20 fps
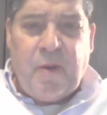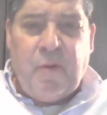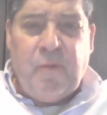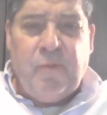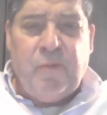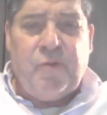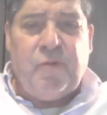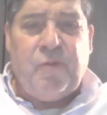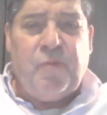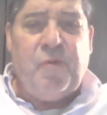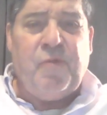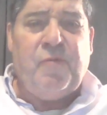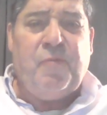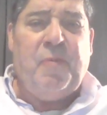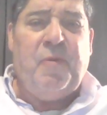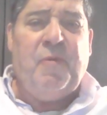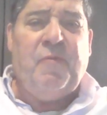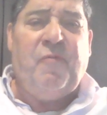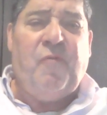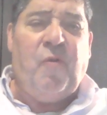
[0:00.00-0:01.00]
which was
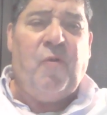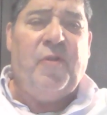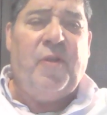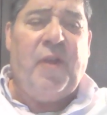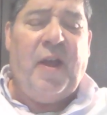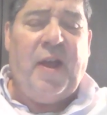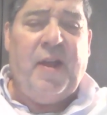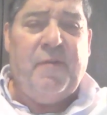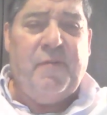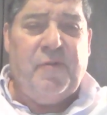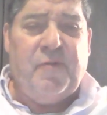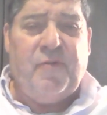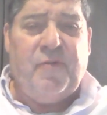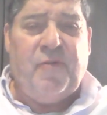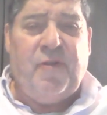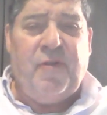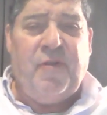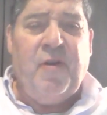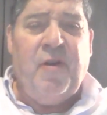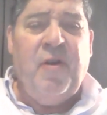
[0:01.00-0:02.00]
before that,
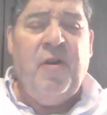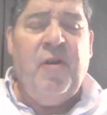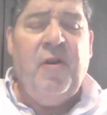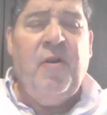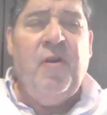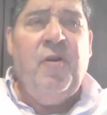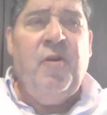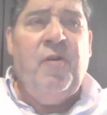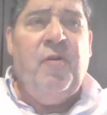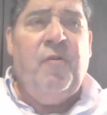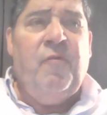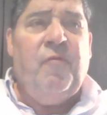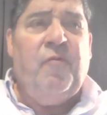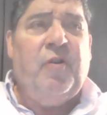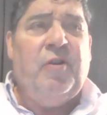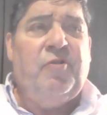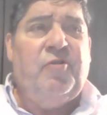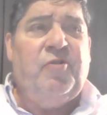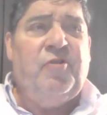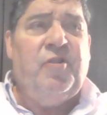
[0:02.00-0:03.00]
was the
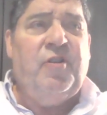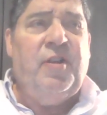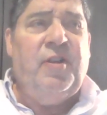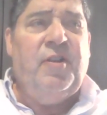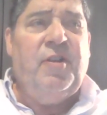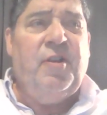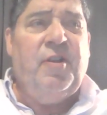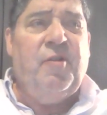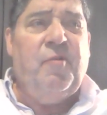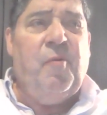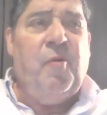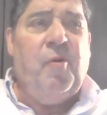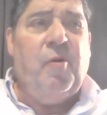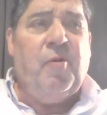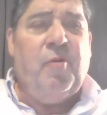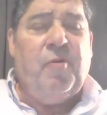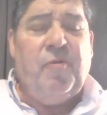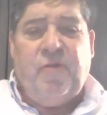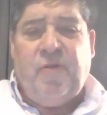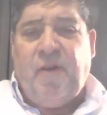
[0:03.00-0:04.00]
French and Indian
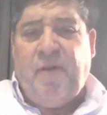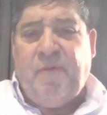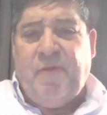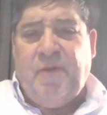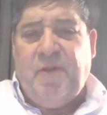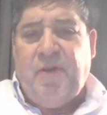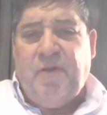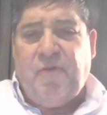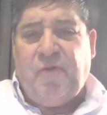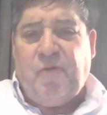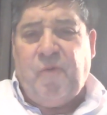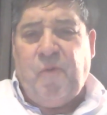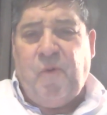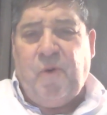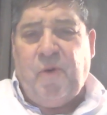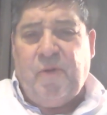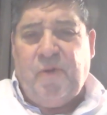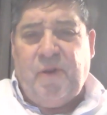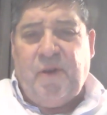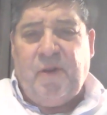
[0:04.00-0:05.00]
War, the 7 Years'
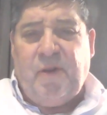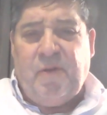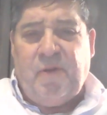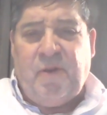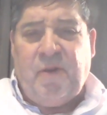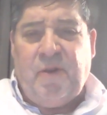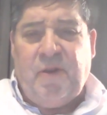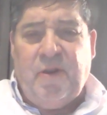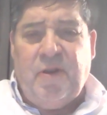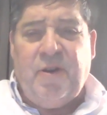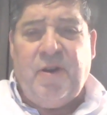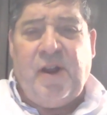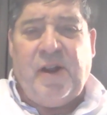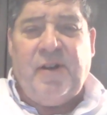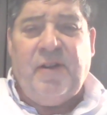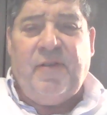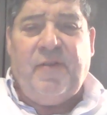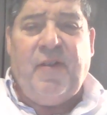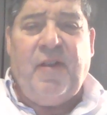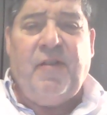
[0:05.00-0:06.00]
War. The
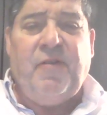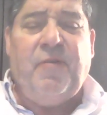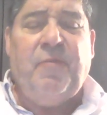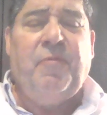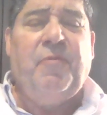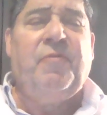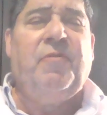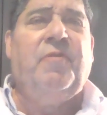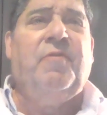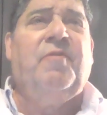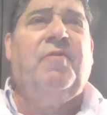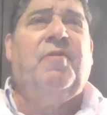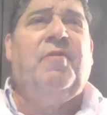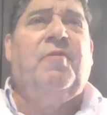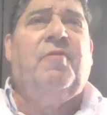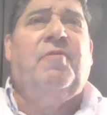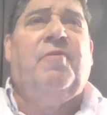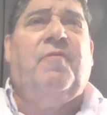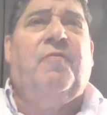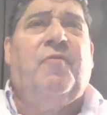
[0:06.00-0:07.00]
United States, it was
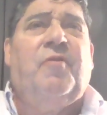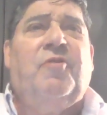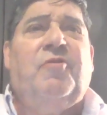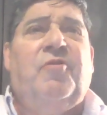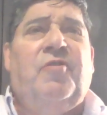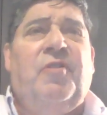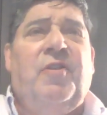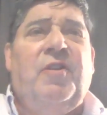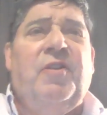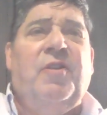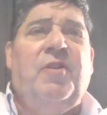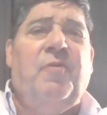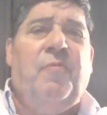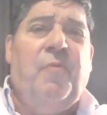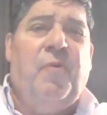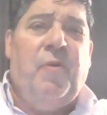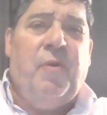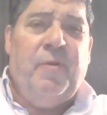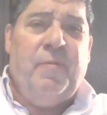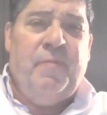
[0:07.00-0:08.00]
considered the French and
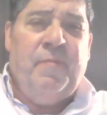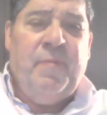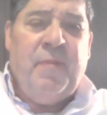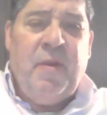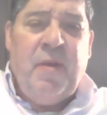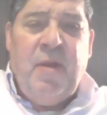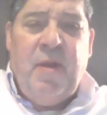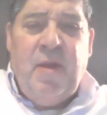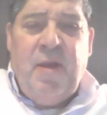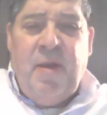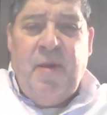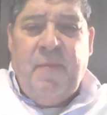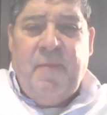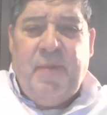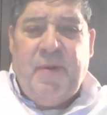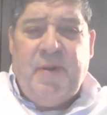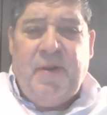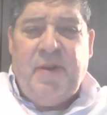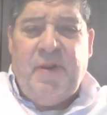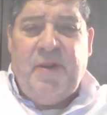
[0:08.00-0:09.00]
Indian War,
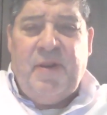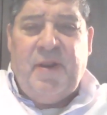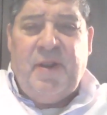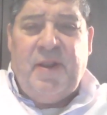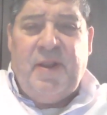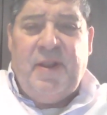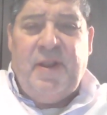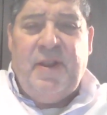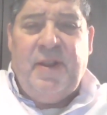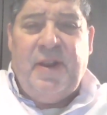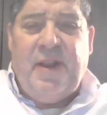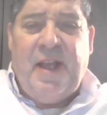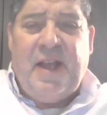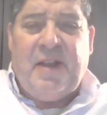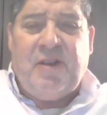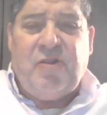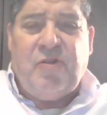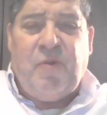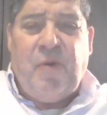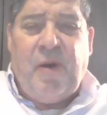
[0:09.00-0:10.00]
but in
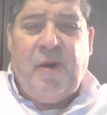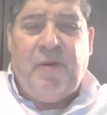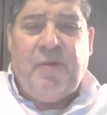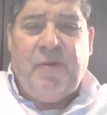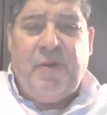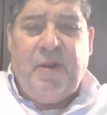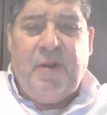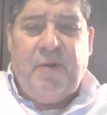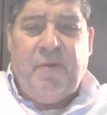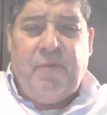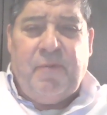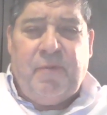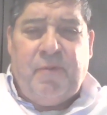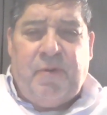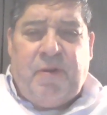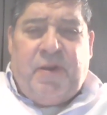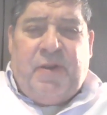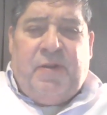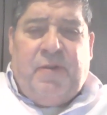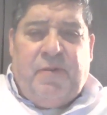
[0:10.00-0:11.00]
actuality,
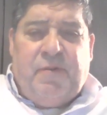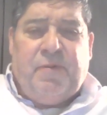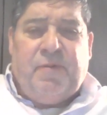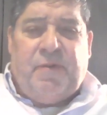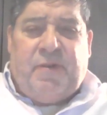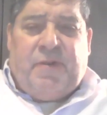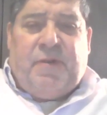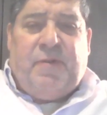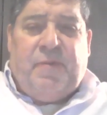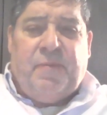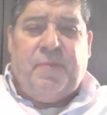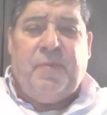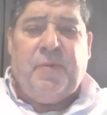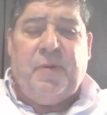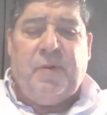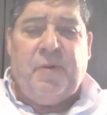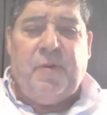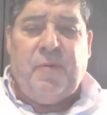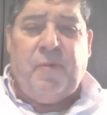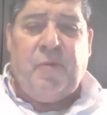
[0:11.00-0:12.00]

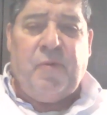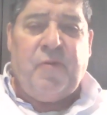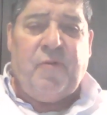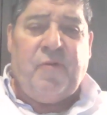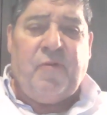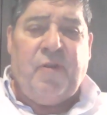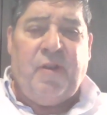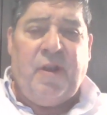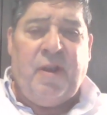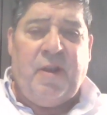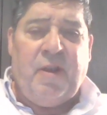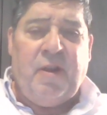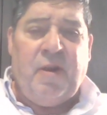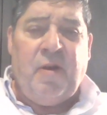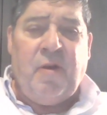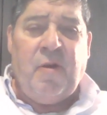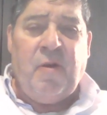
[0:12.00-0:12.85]
it was the